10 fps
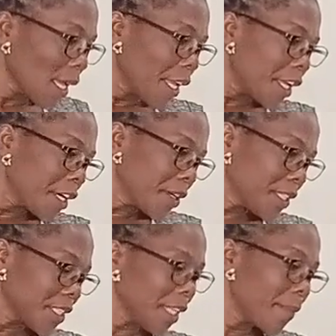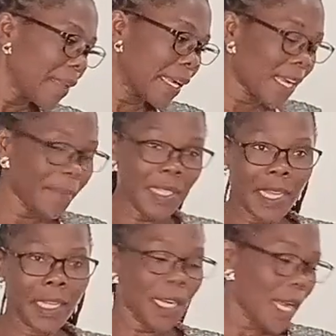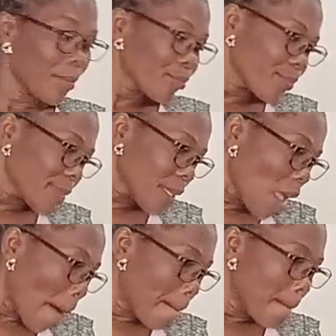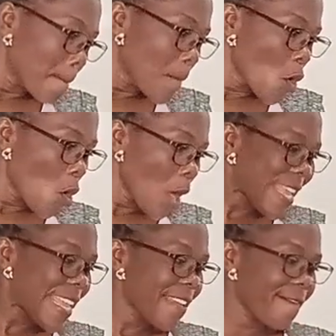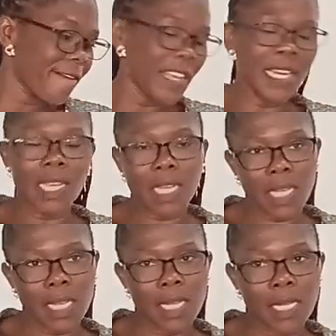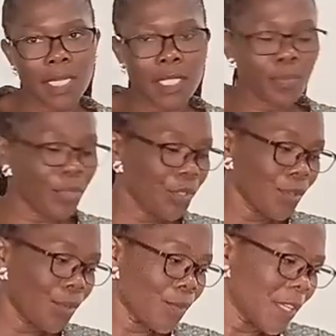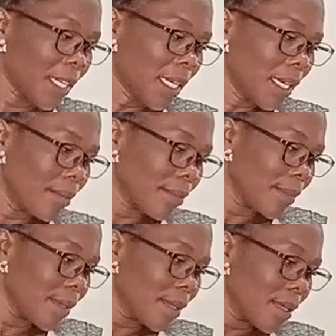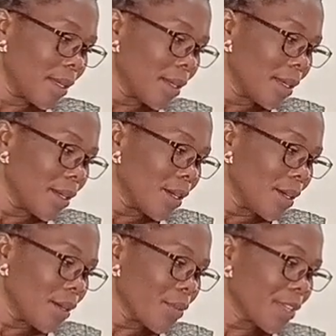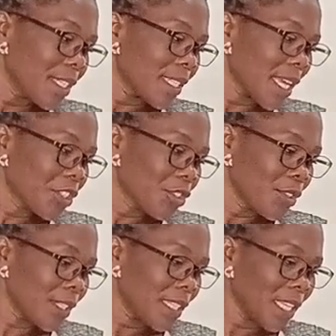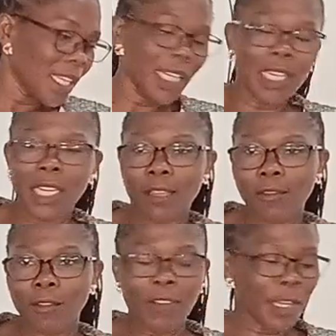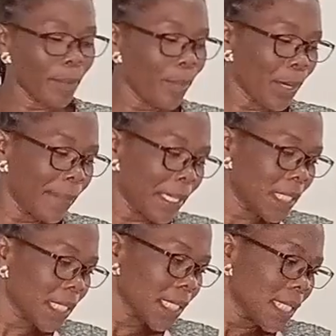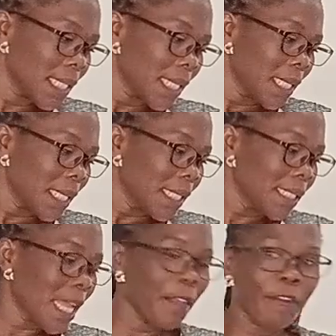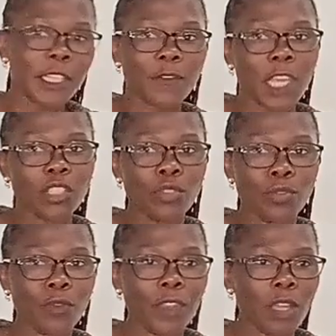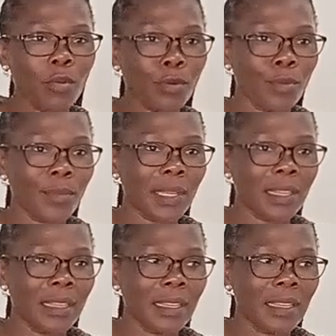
increase in per capita income, more even distribution of income, reduction in the level of unemployment, diversification of the economy,